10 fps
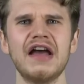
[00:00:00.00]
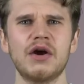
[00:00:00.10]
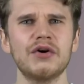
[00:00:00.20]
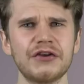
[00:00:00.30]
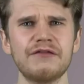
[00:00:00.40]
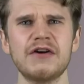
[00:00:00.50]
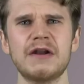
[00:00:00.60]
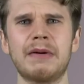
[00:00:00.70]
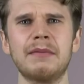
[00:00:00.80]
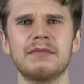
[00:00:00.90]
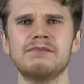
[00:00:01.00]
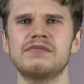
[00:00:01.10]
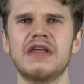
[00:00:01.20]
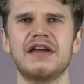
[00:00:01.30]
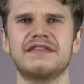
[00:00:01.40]
He was at Werder Bremen
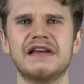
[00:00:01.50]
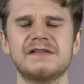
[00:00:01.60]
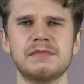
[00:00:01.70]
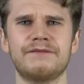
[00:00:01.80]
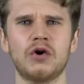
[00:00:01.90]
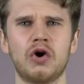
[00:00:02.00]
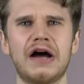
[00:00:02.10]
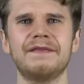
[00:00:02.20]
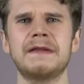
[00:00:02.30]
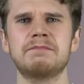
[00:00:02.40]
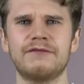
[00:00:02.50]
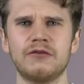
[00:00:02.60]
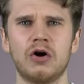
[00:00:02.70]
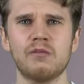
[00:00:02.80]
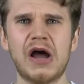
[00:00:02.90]
the season before and did
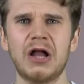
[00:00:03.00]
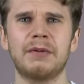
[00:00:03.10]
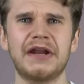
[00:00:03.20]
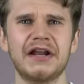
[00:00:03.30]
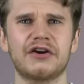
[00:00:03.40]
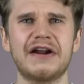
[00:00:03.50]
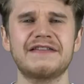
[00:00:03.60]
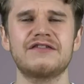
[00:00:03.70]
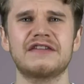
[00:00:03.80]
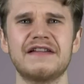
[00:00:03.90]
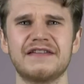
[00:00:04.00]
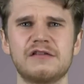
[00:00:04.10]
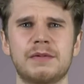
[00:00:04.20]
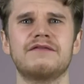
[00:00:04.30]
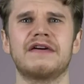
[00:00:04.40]
perform well, but in a creative sense,
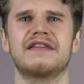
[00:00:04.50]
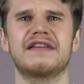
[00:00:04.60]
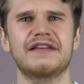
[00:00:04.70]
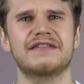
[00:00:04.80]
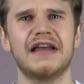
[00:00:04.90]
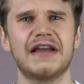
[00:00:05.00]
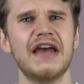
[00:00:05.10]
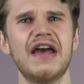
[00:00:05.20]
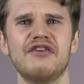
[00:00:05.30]
he's been fantastic.